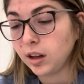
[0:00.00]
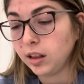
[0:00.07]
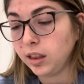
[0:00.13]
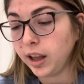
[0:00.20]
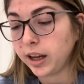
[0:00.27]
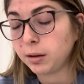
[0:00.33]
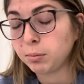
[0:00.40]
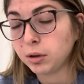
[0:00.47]

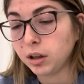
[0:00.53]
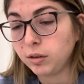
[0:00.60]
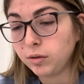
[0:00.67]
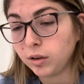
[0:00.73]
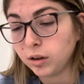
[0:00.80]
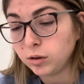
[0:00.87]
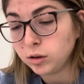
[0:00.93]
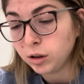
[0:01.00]
lack of blood
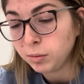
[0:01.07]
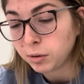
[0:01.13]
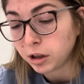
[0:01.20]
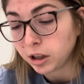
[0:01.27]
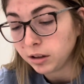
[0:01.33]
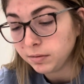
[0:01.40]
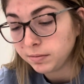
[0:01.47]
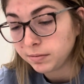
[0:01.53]
flow to the
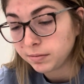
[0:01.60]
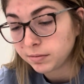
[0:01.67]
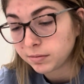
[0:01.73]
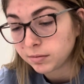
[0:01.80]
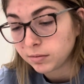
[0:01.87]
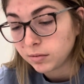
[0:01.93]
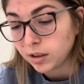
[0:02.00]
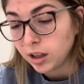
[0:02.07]
brain
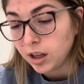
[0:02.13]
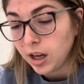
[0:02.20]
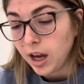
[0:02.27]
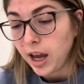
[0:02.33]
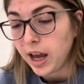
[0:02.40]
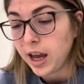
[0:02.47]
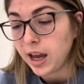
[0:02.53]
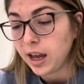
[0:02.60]

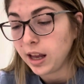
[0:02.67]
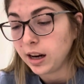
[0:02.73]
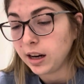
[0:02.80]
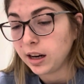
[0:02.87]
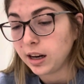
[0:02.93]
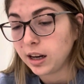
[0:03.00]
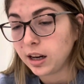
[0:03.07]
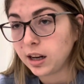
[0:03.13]

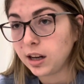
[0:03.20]
and